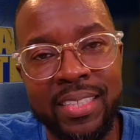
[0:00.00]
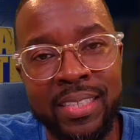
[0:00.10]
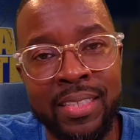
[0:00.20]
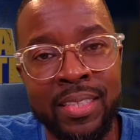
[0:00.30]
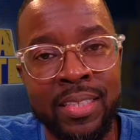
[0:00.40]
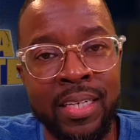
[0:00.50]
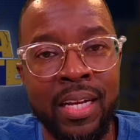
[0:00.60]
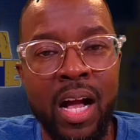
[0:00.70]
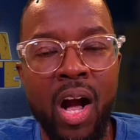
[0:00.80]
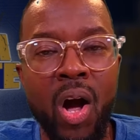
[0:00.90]
top
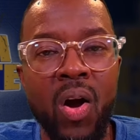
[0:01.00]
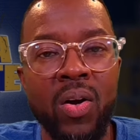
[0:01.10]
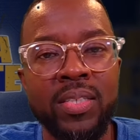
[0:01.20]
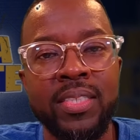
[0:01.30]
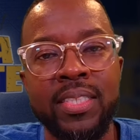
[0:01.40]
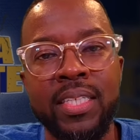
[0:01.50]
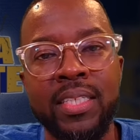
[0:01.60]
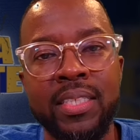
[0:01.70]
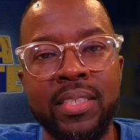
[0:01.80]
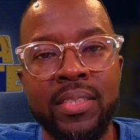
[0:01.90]
100.
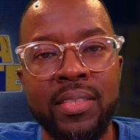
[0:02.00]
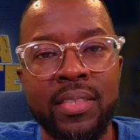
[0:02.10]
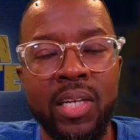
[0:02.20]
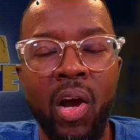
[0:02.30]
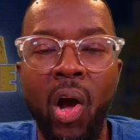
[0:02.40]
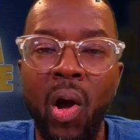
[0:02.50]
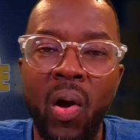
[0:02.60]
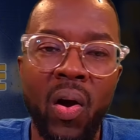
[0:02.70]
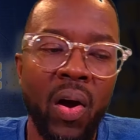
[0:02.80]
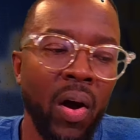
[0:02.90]
You can't put him
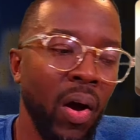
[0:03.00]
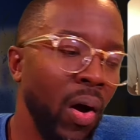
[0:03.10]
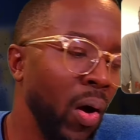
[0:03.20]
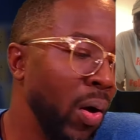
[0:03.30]
above Pat